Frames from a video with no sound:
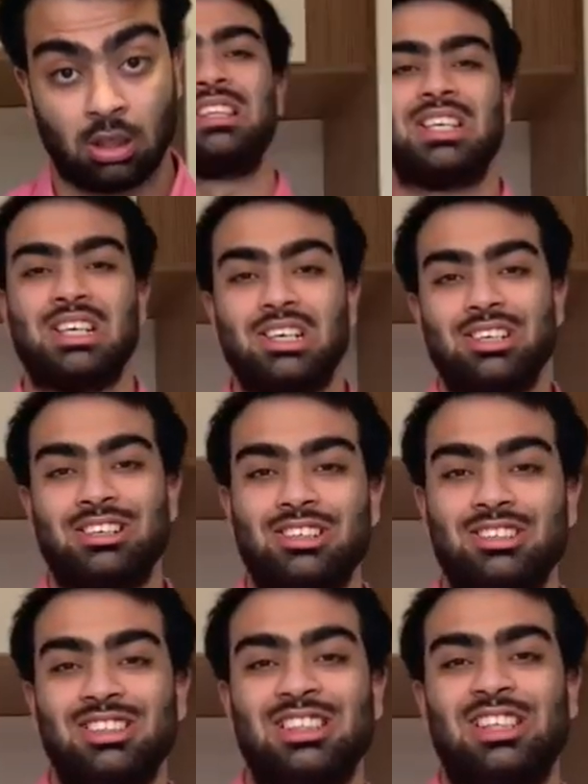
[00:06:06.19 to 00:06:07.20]
Third
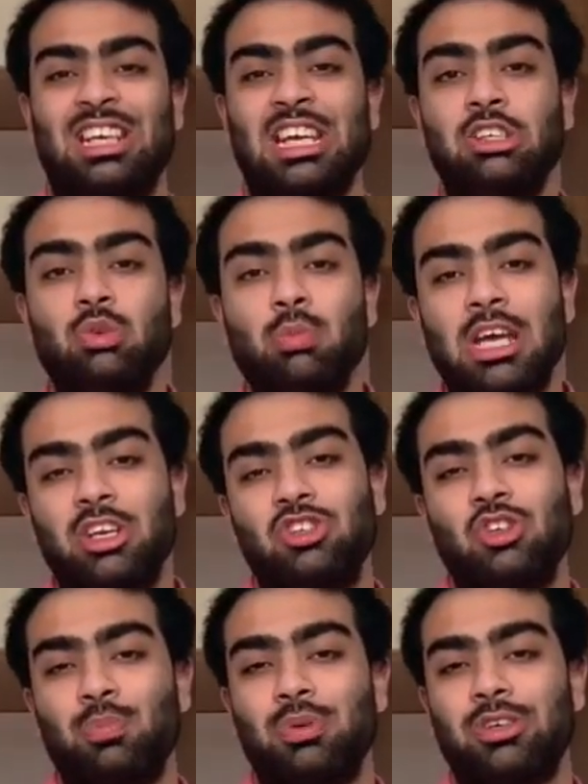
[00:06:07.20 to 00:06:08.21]
is, can you manage
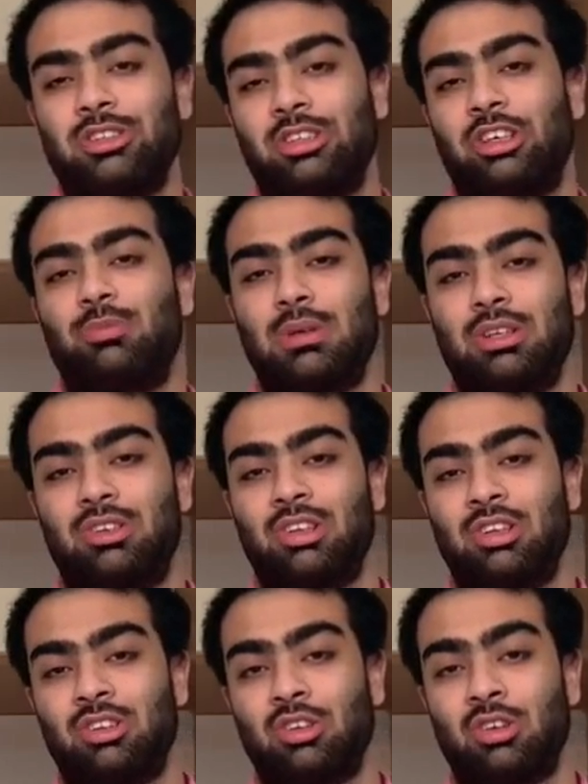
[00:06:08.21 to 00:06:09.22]
your personal expenses?